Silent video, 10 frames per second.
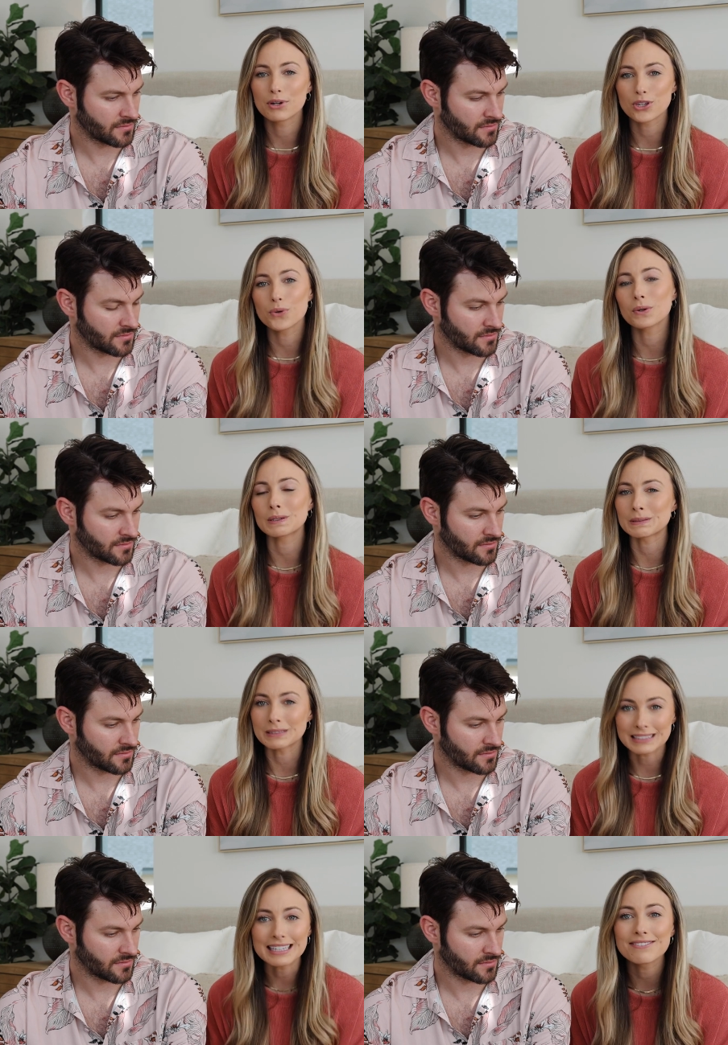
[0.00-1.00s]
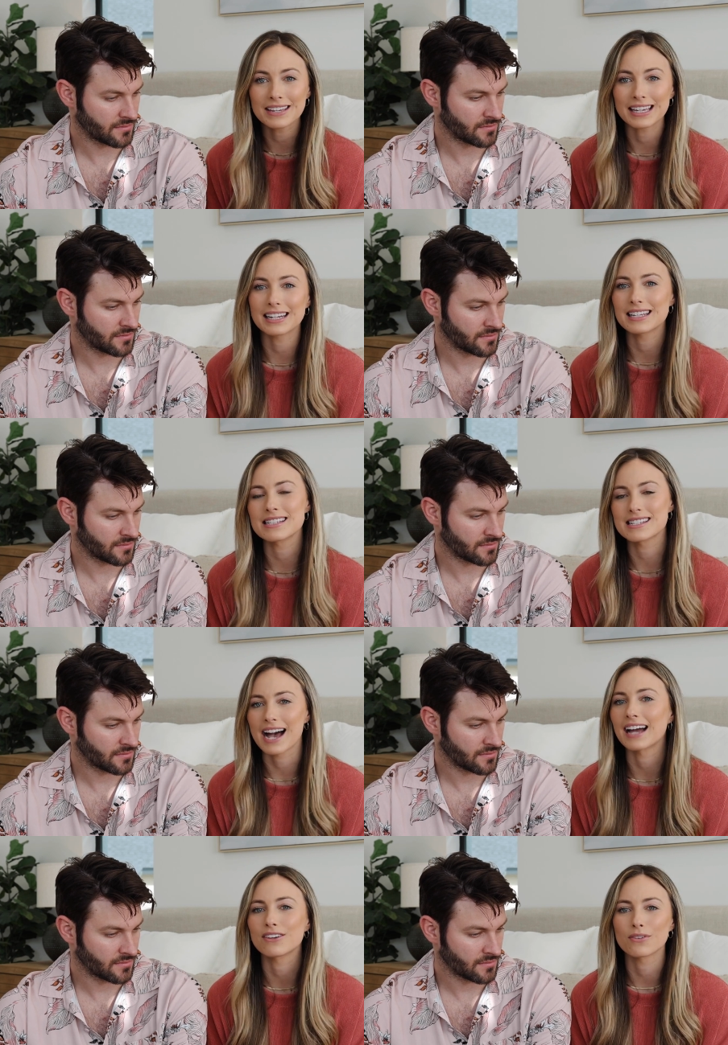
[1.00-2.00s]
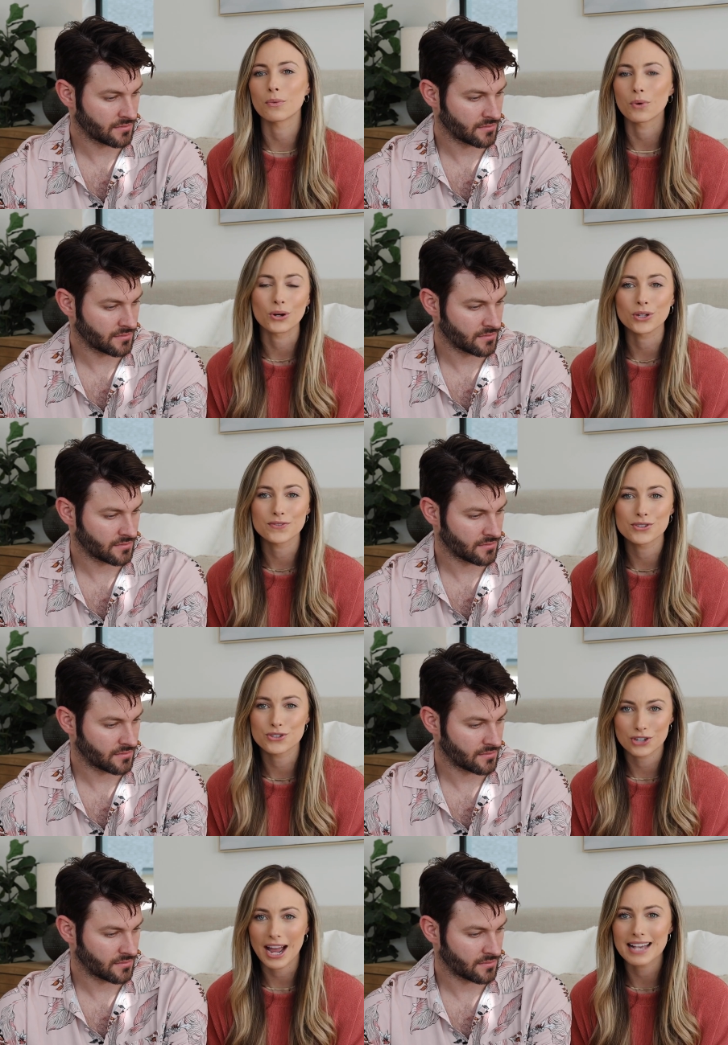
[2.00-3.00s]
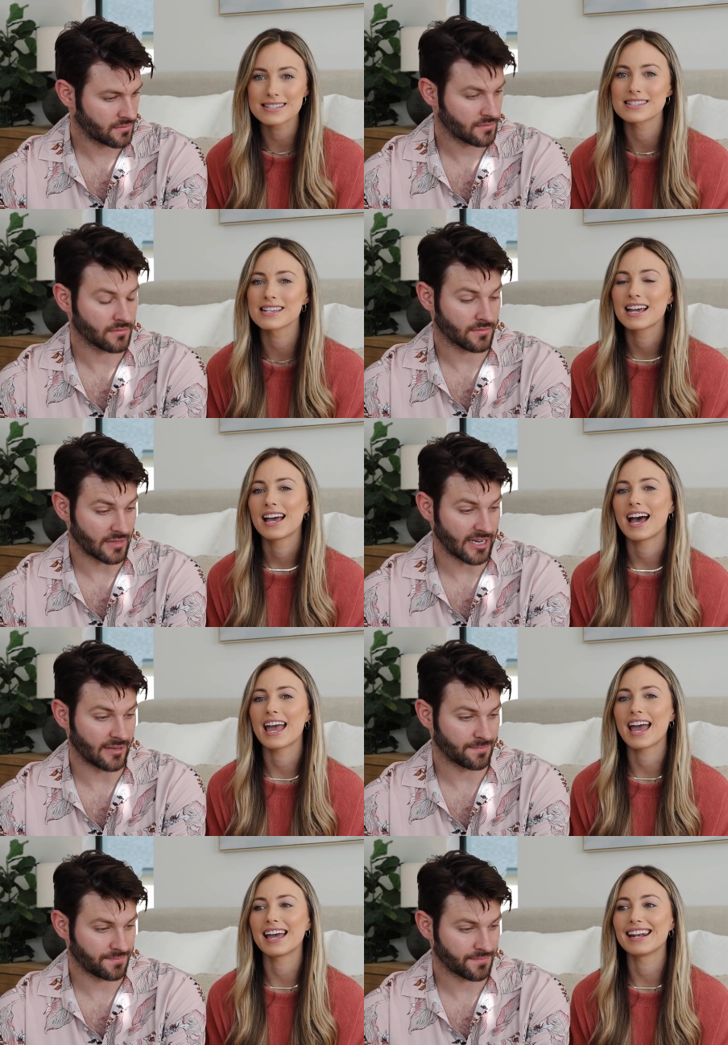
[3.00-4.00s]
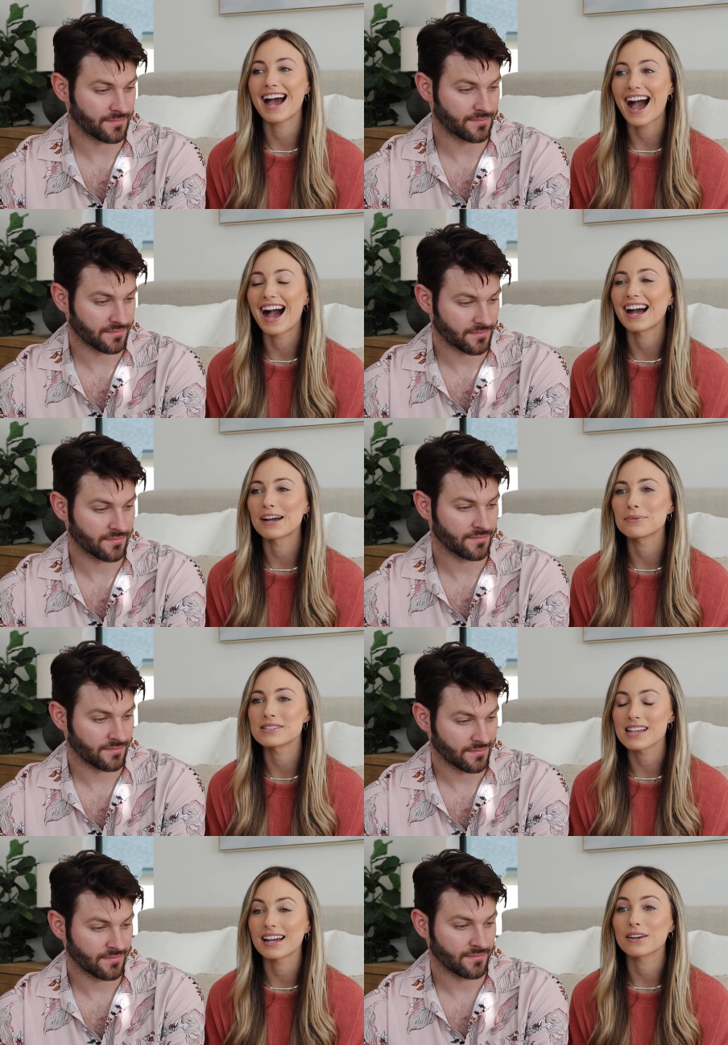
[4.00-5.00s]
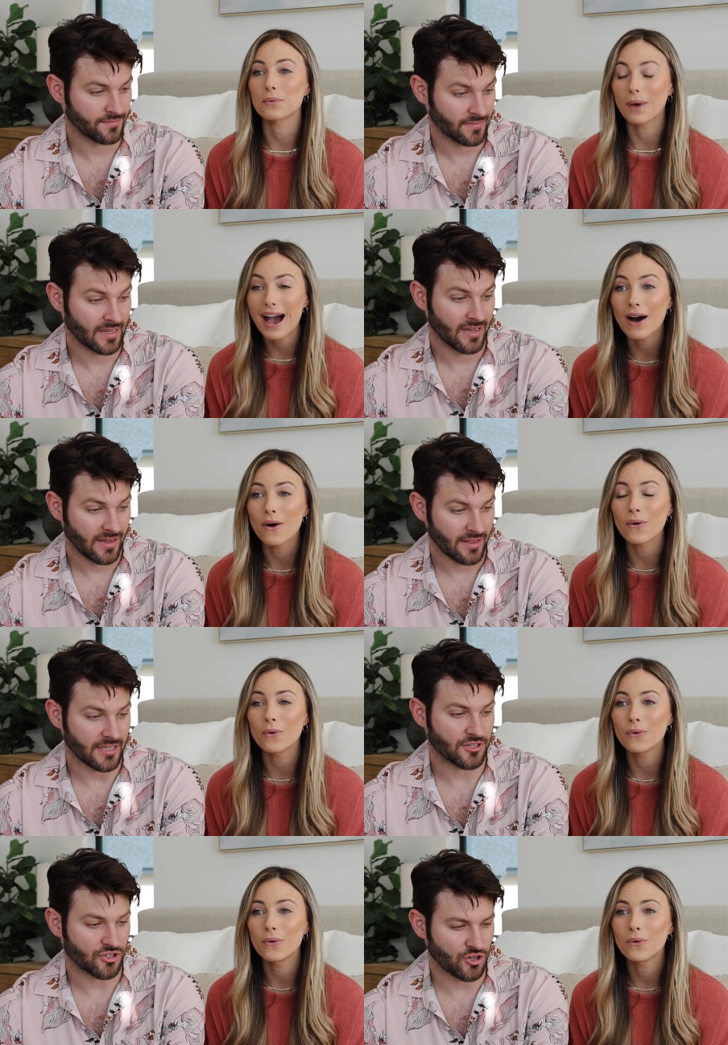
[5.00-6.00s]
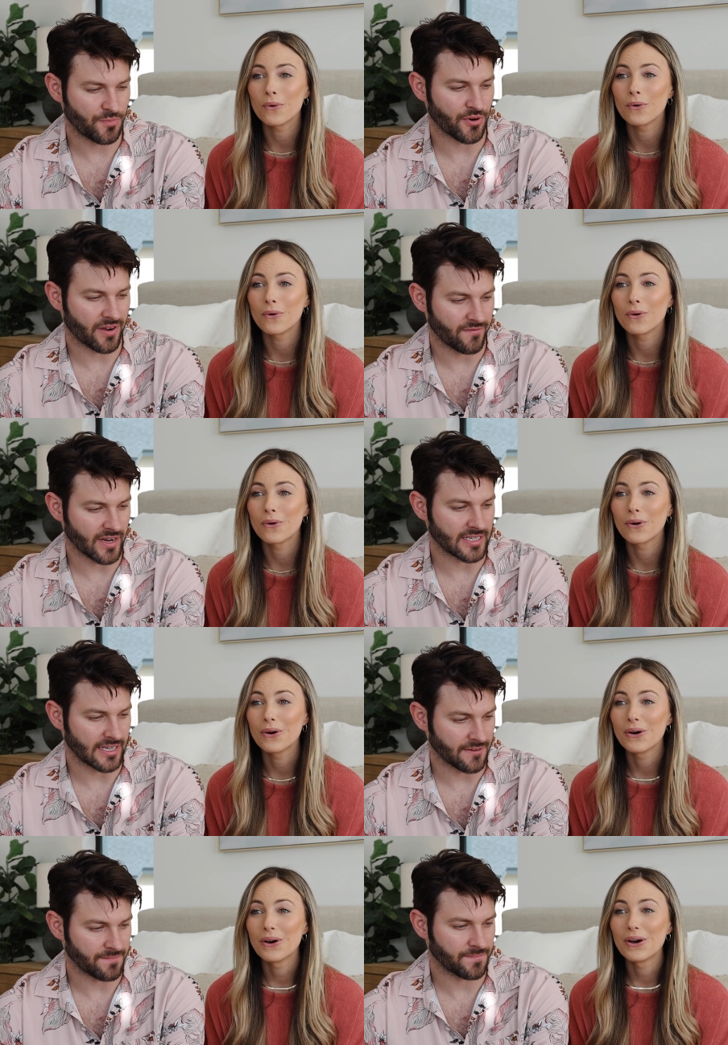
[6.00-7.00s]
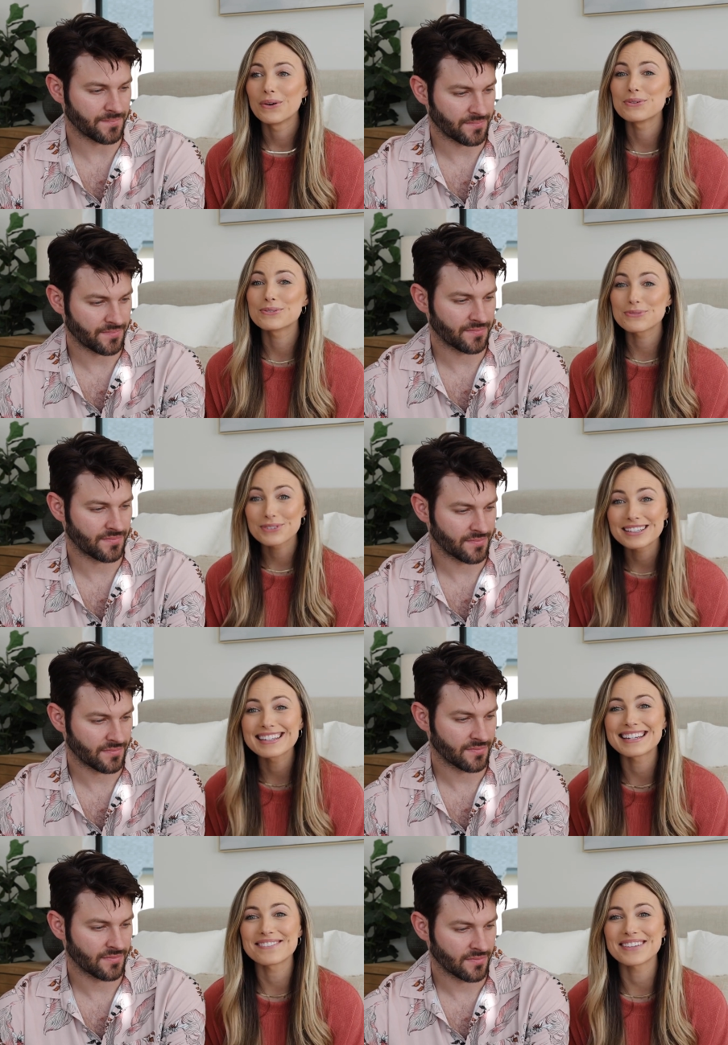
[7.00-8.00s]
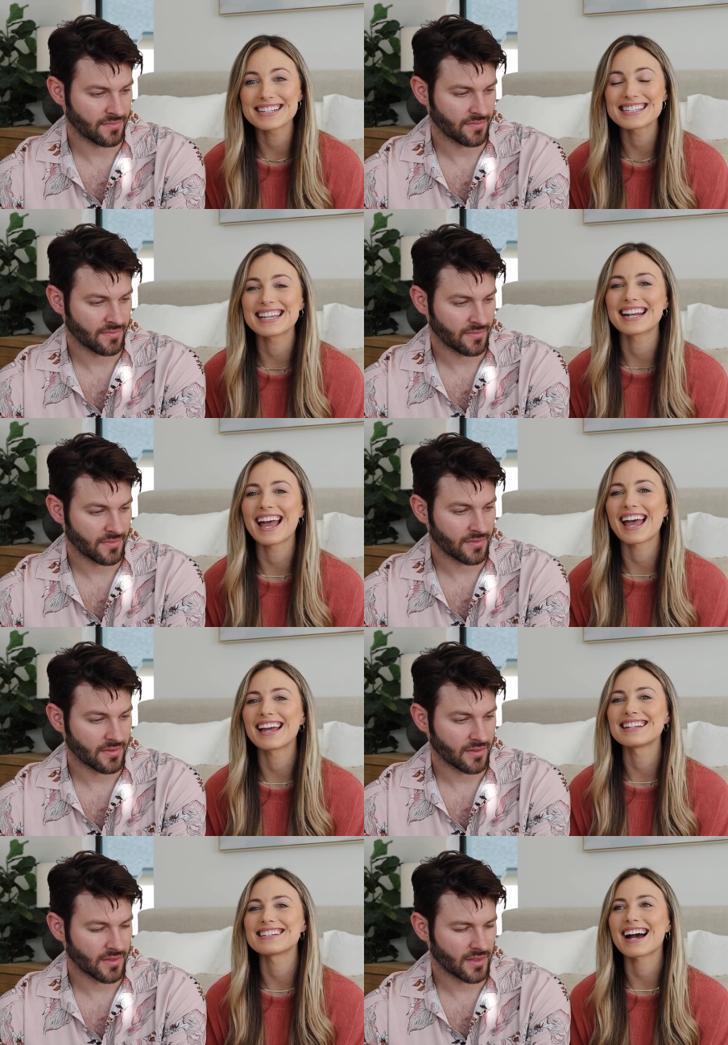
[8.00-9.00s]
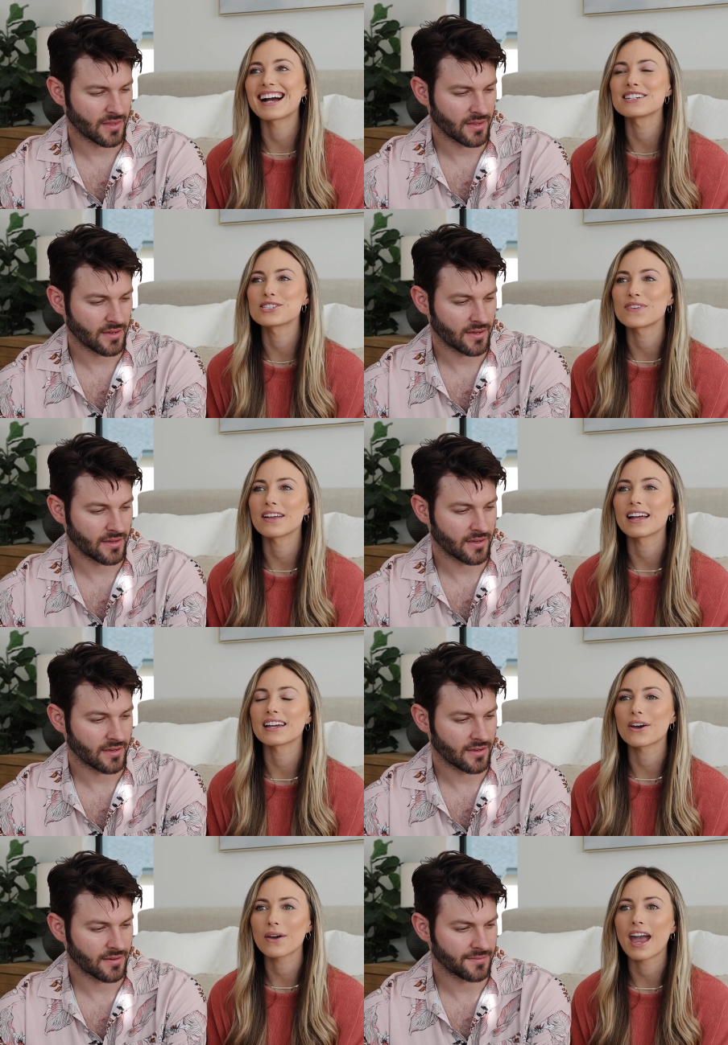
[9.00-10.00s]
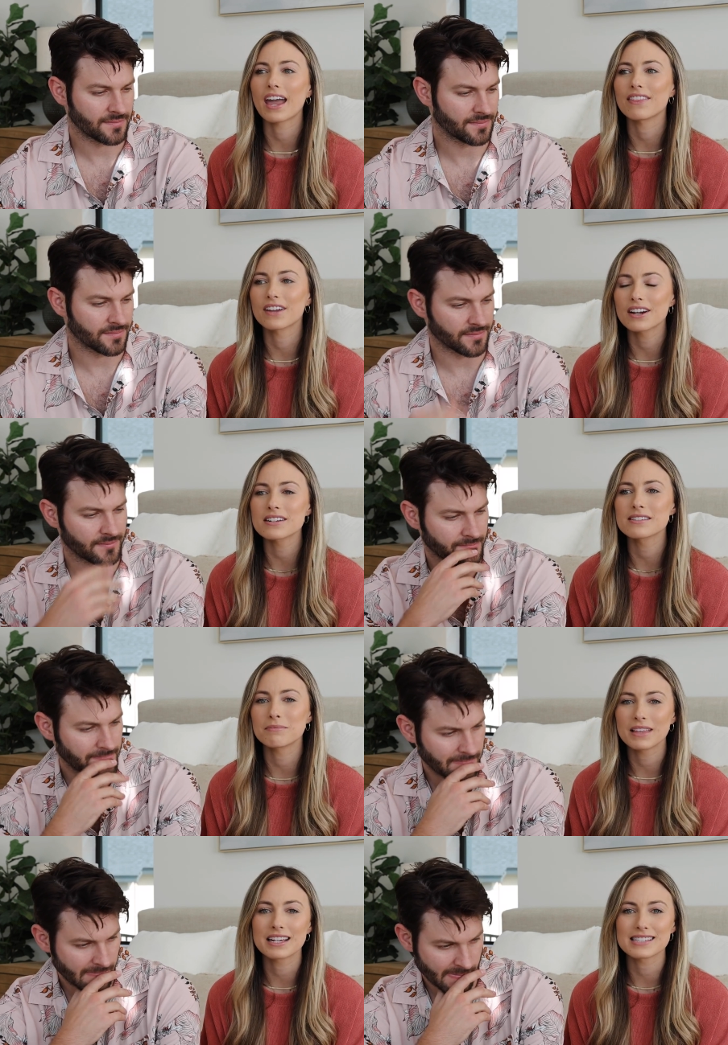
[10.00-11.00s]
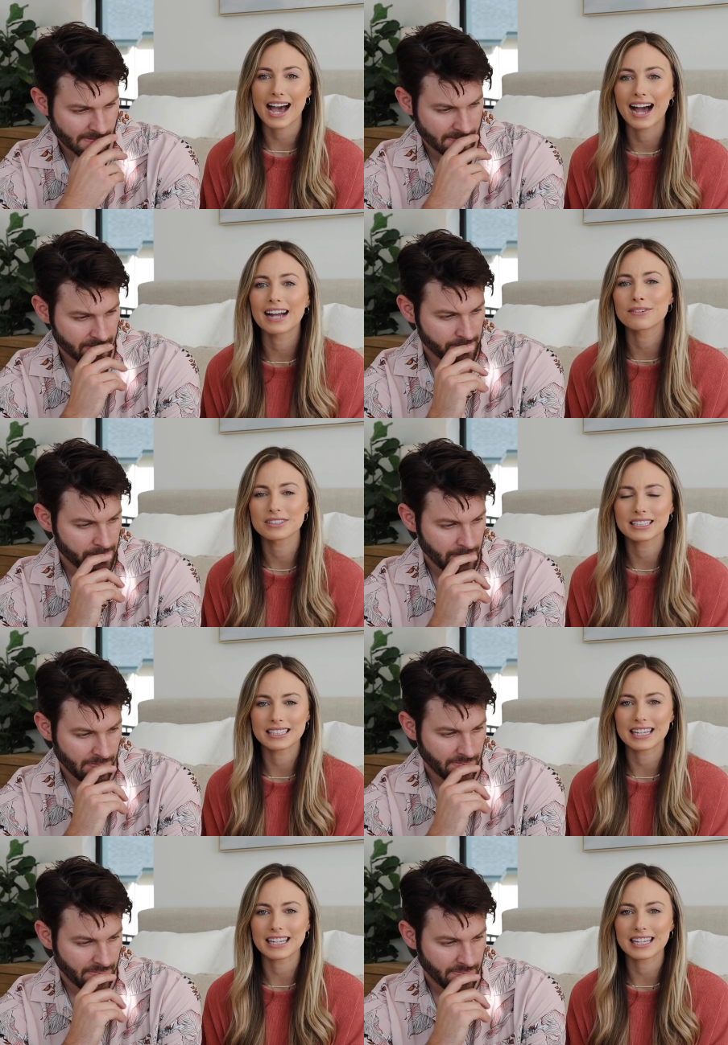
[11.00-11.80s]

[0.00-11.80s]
Speaker 1: but you are living inside of a world of stress. Yeah. And I was like, wow. That's
Speaker 2: super convicting.
Speaker 1: It was really convicting. And I just felt like, okay, mm. there are some things I really